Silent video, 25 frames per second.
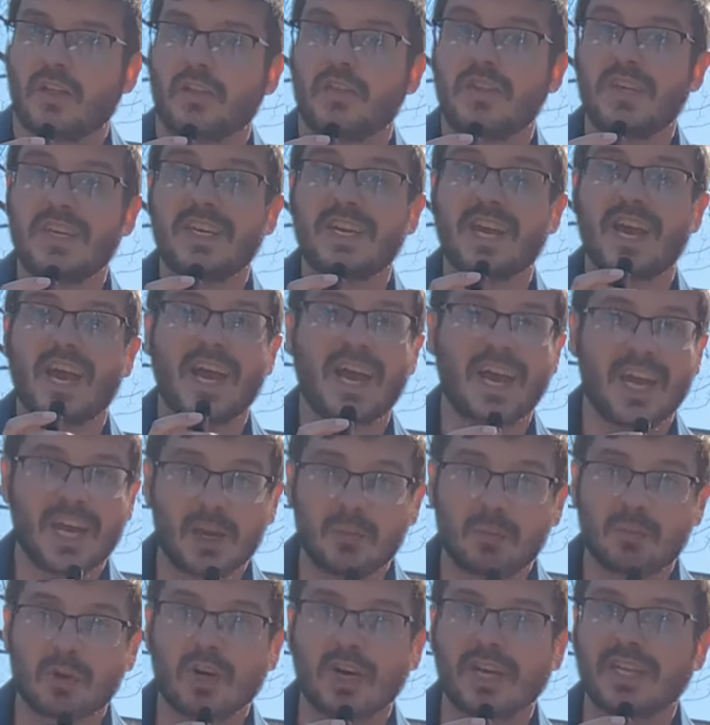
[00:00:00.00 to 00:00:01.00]
The
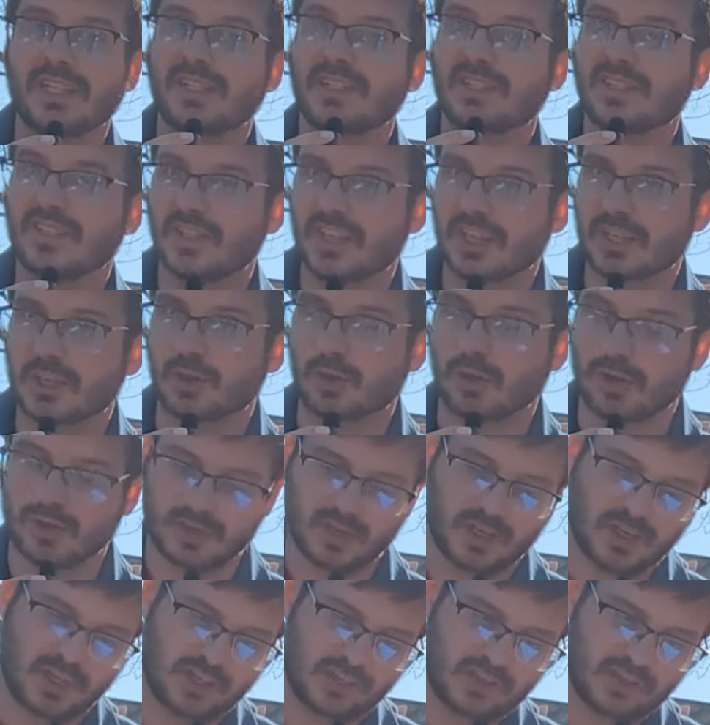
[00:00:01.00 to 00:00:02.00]
hammer and sickle